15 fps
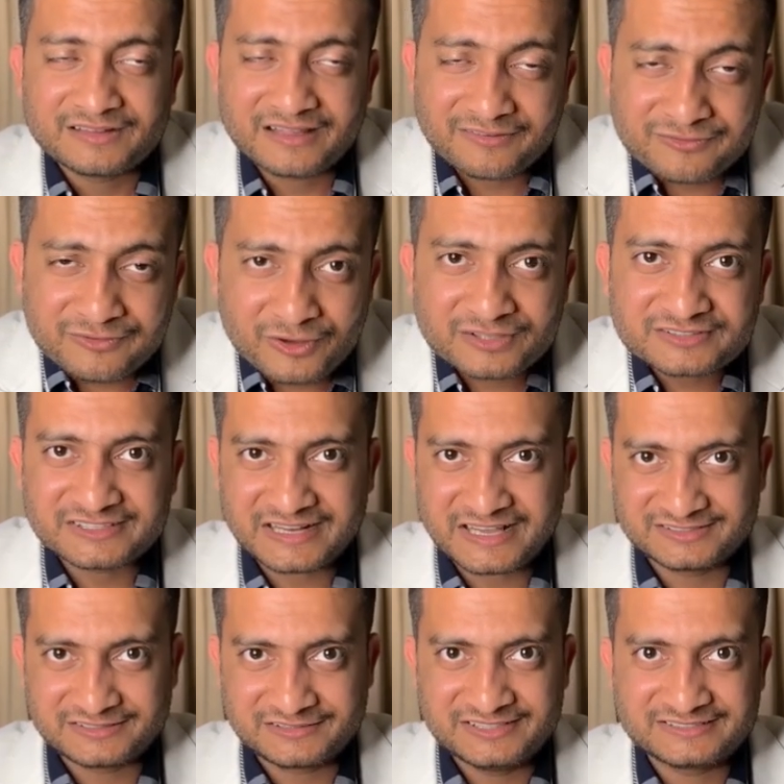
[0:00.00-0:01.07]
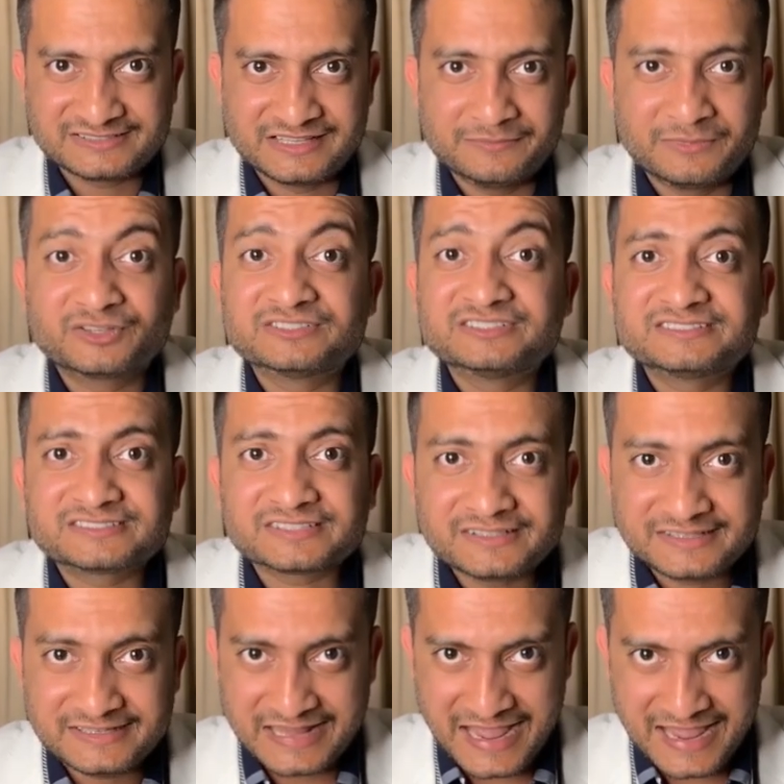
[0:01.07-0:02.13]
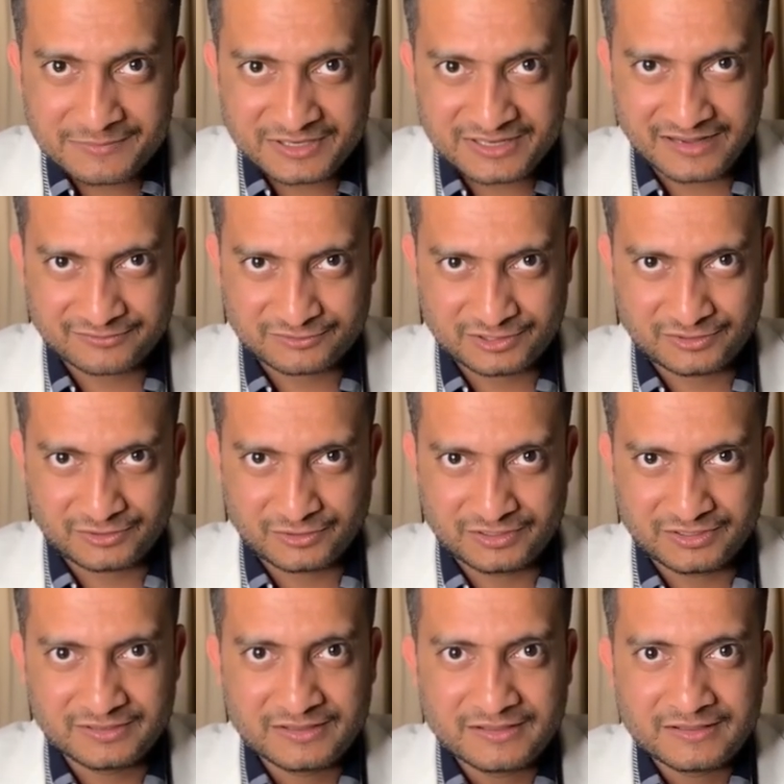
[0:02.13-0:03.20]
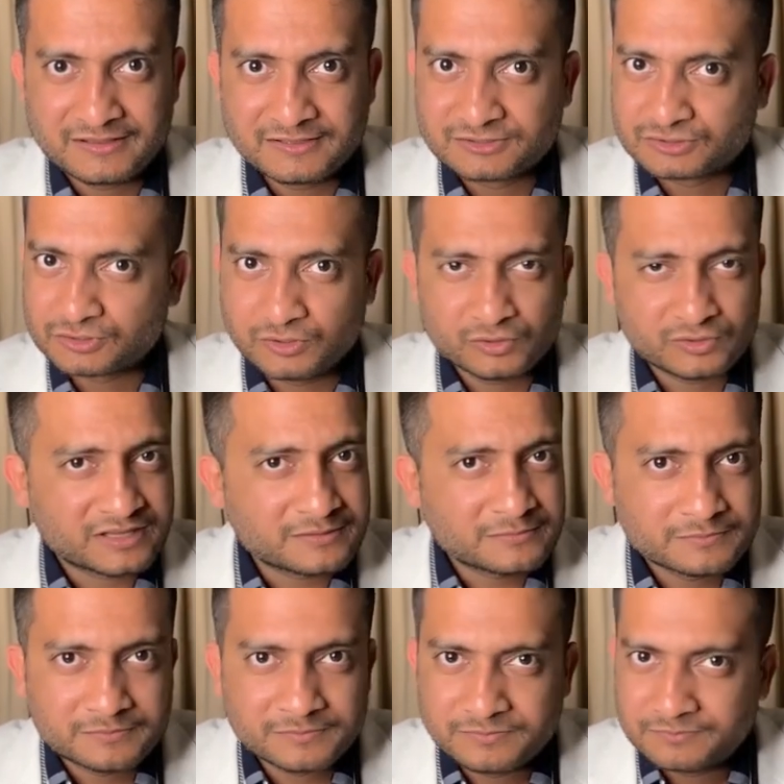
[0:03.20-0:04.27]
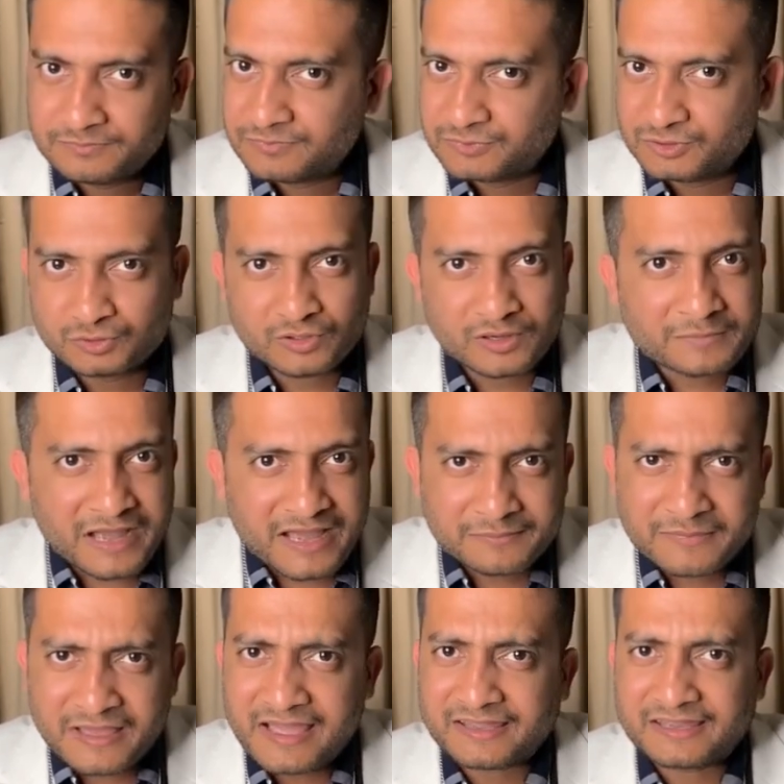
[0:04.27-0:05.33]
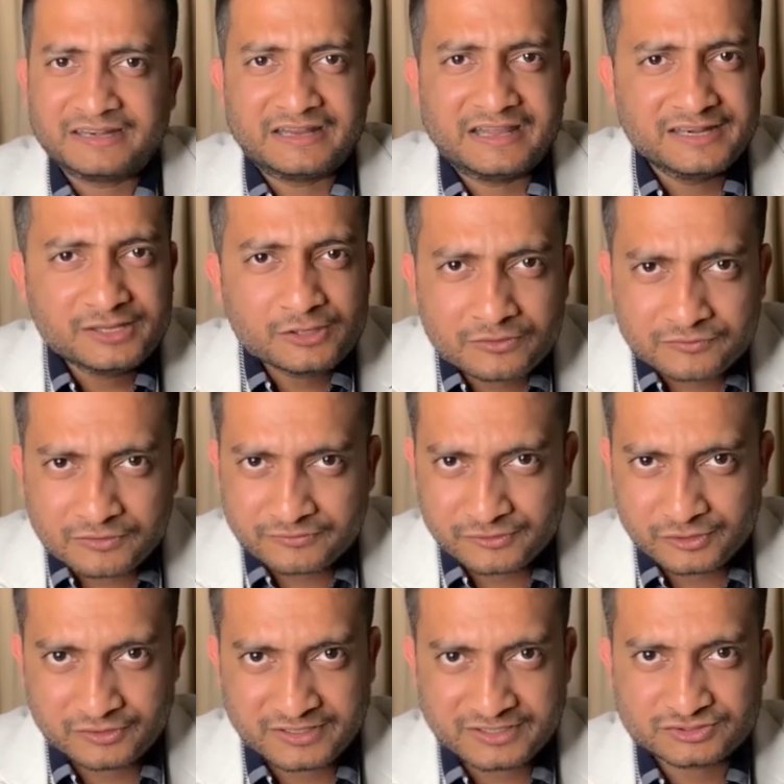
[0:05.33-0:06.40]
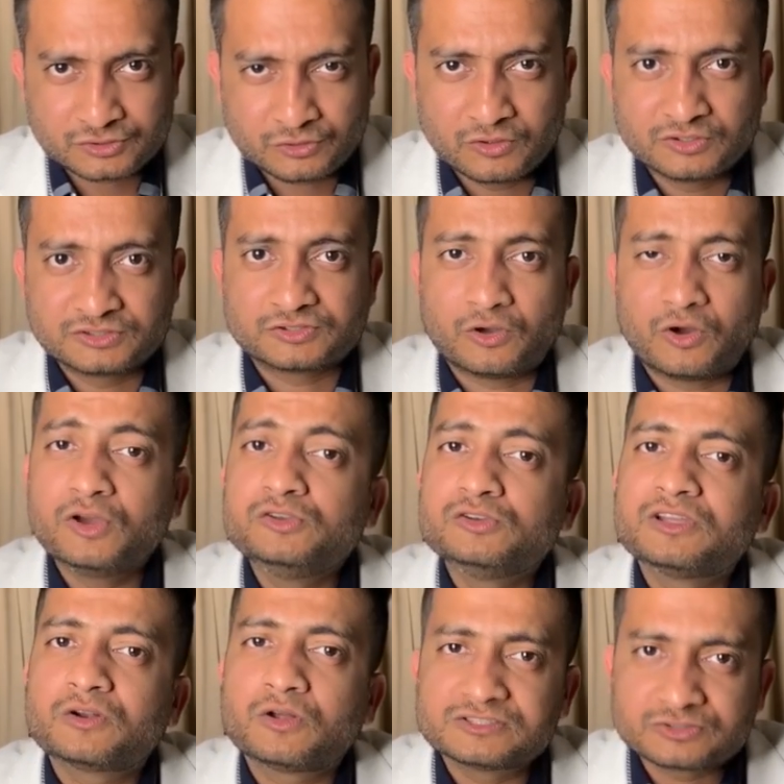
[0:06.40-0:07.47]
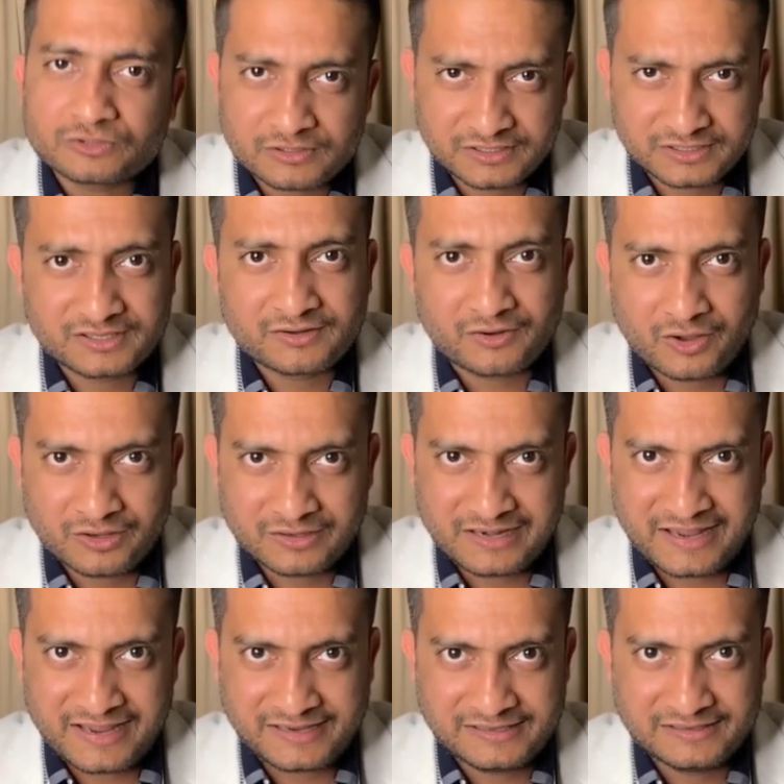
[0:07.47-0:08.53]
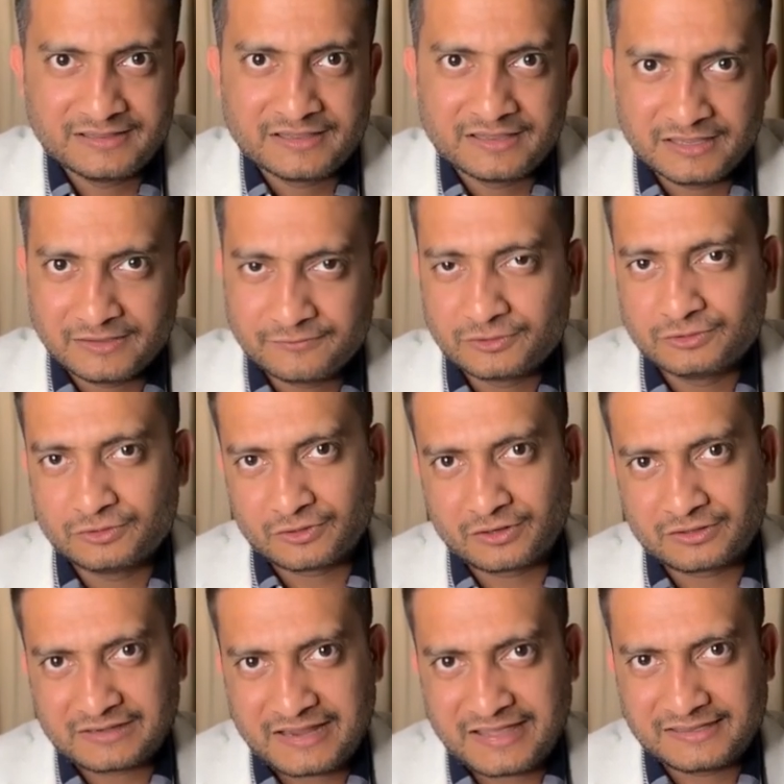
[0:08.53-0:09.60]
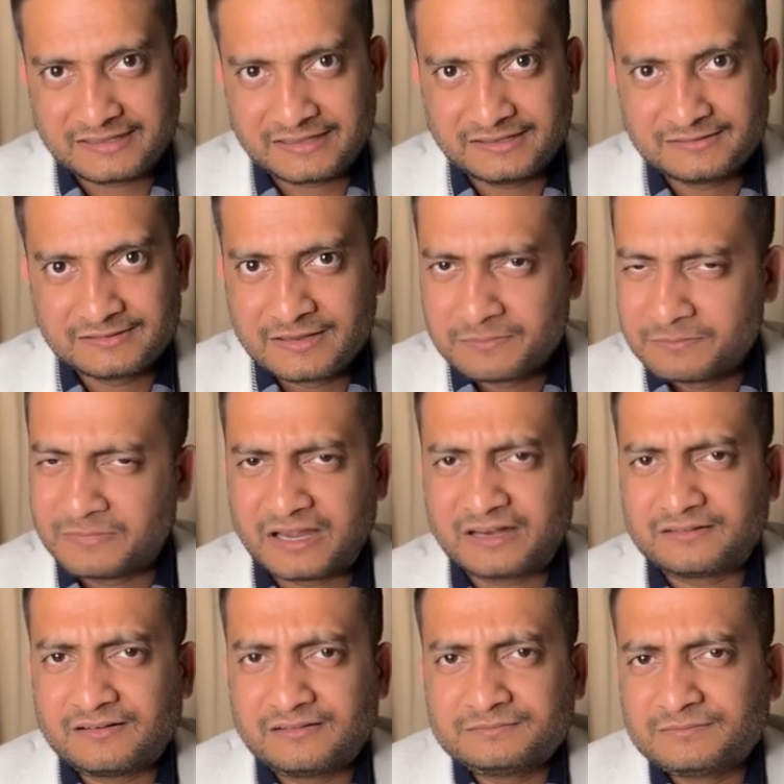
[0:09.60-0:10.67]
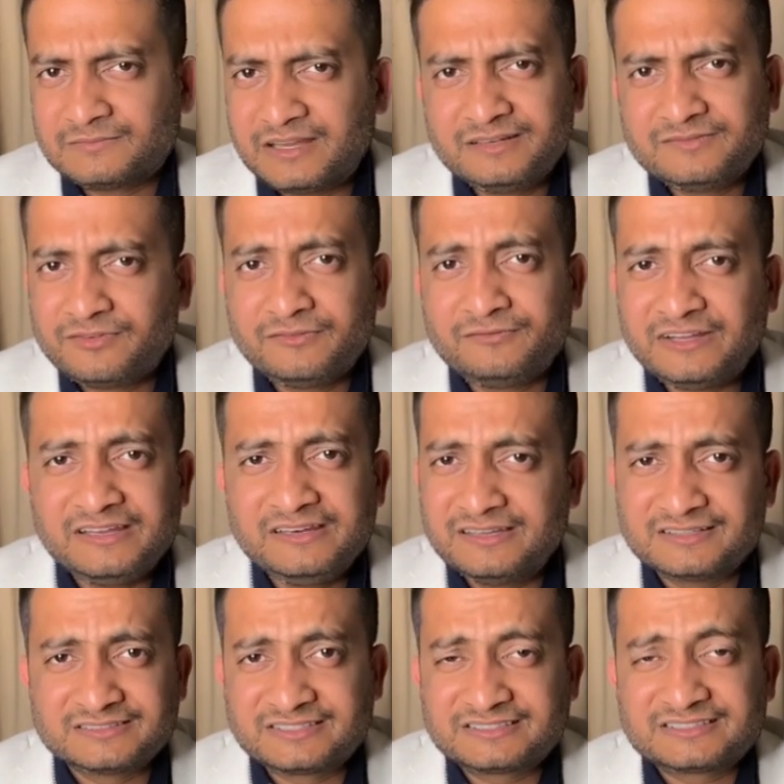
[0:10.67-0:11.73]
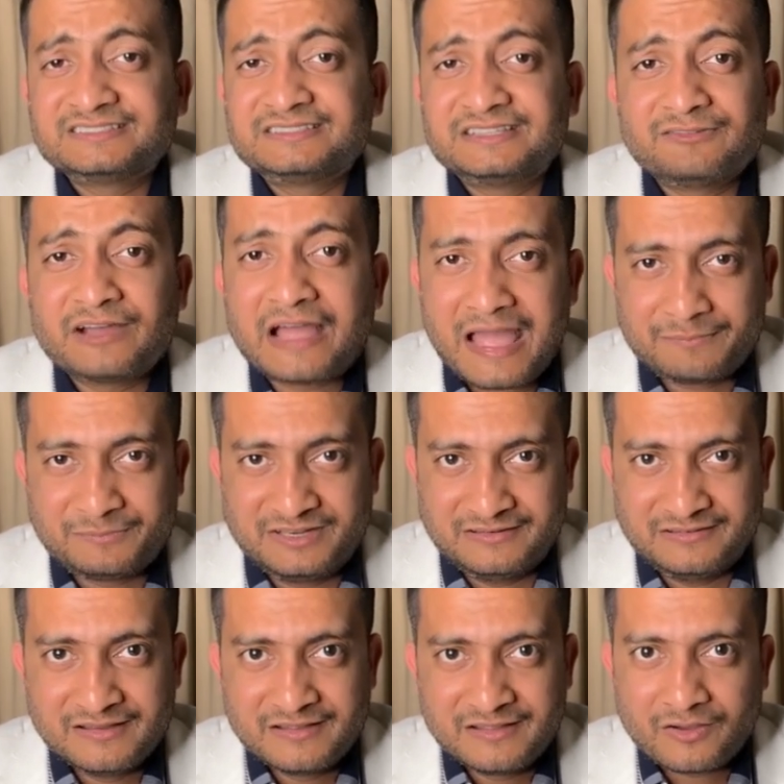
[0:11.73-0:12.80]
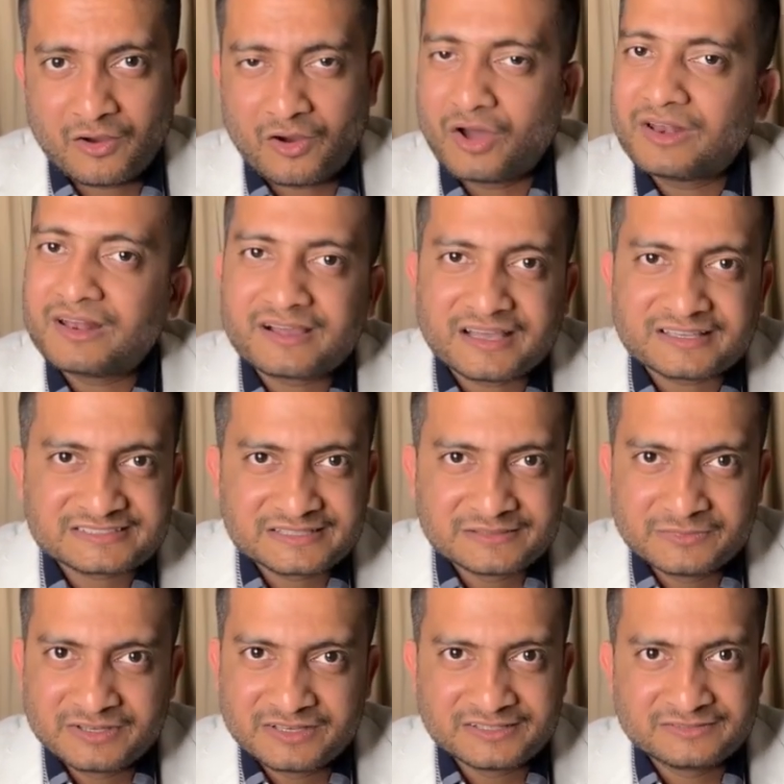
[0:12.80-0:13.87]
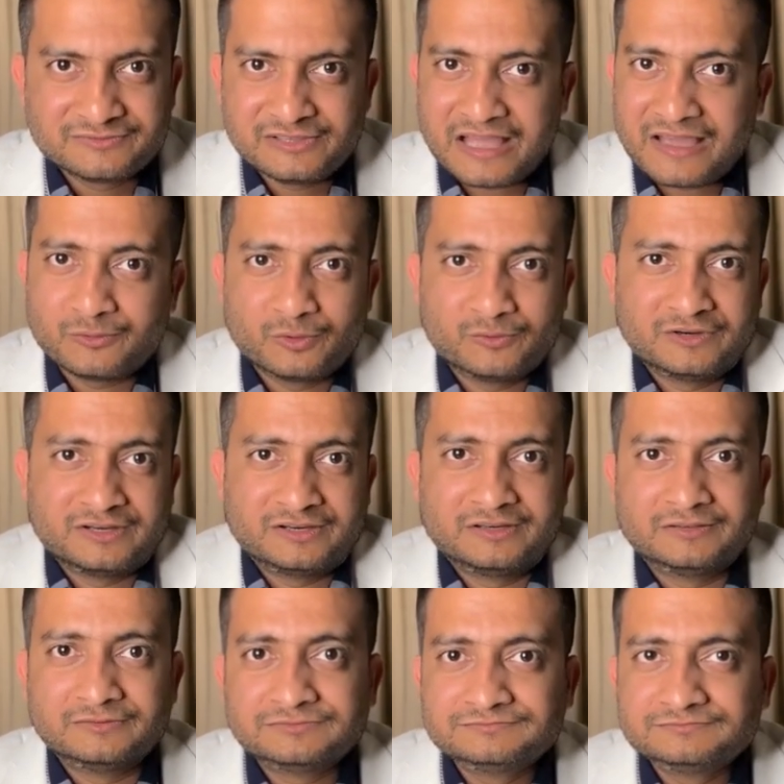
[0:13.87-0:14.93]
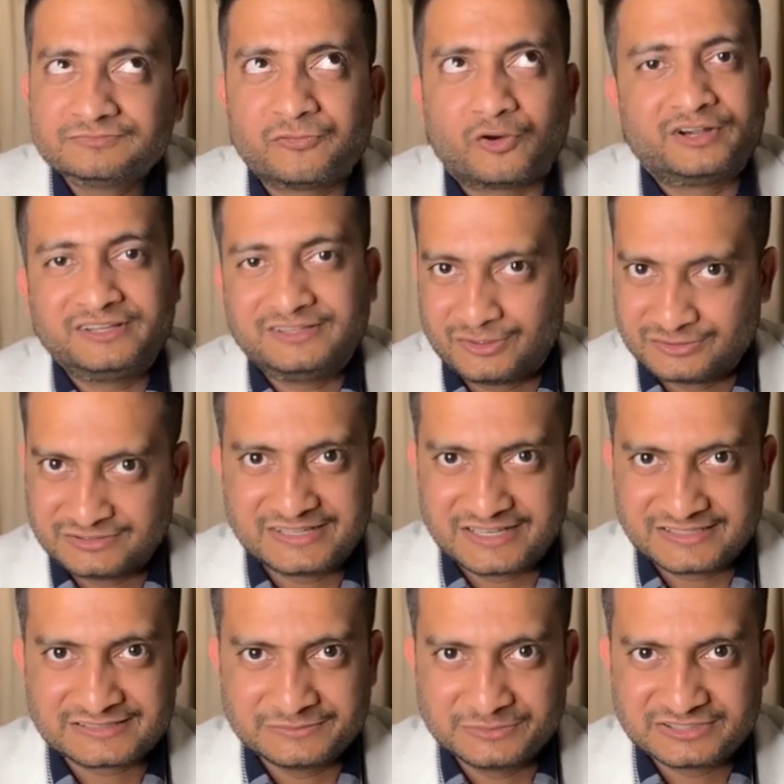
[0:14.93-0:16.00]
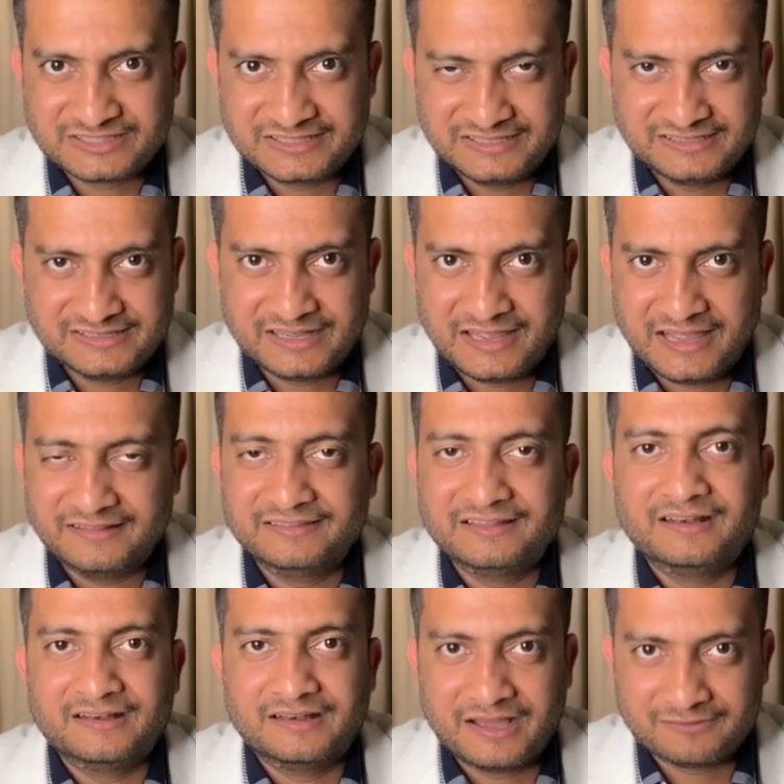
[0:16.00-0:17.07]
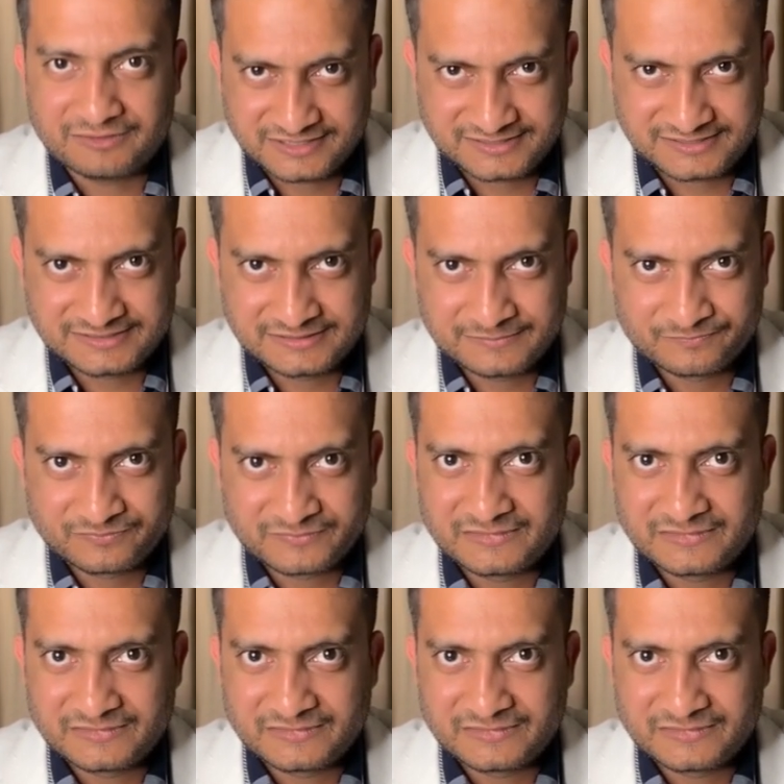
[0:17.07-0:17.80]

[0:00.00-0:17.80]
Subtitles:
Of course it has a resale because it's a diamond after all. So you can do a buyback at any of our Fiona stores or you can also return online if you do not like it. But in 15 years this has never happened. All our customers, we have over 40,000 customers in India and they love us.